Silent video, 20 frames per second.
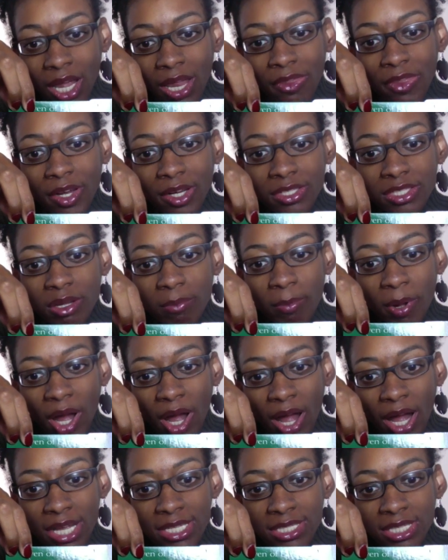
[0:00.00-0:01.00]
There's a
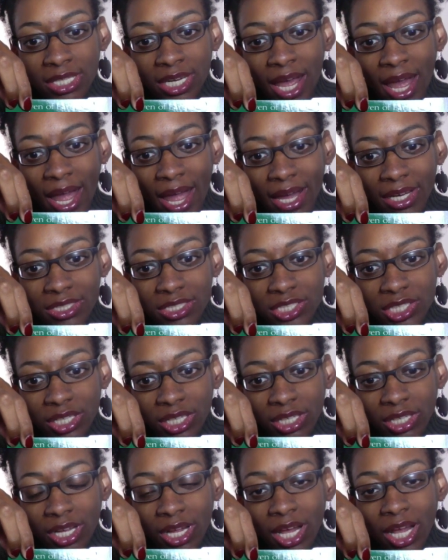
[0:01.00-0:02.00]
pause in
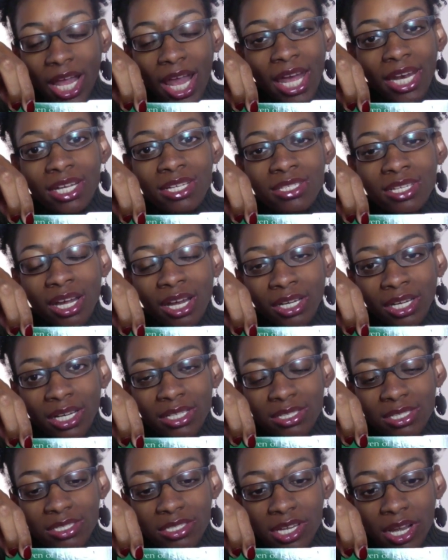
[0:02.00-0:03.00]
action, and it's
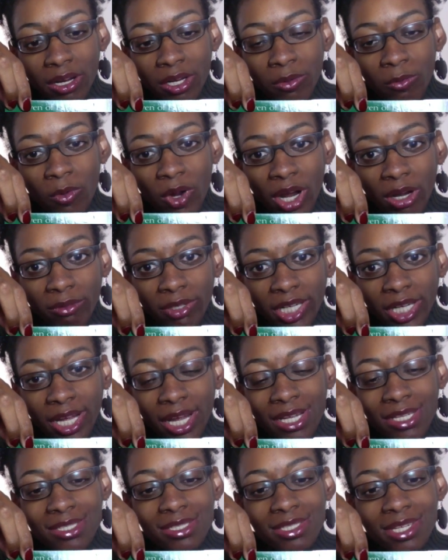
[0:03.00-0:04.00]
unnecessary worry.
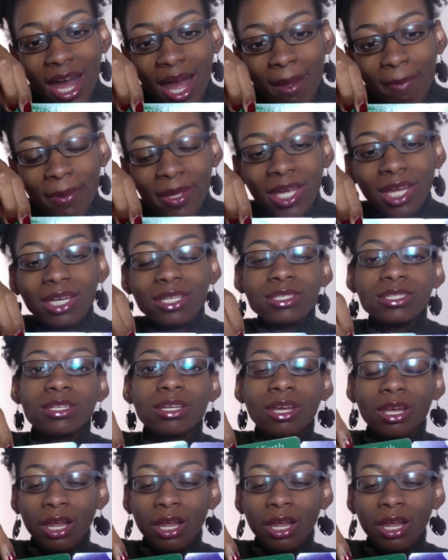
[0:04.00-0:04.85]
Stop it.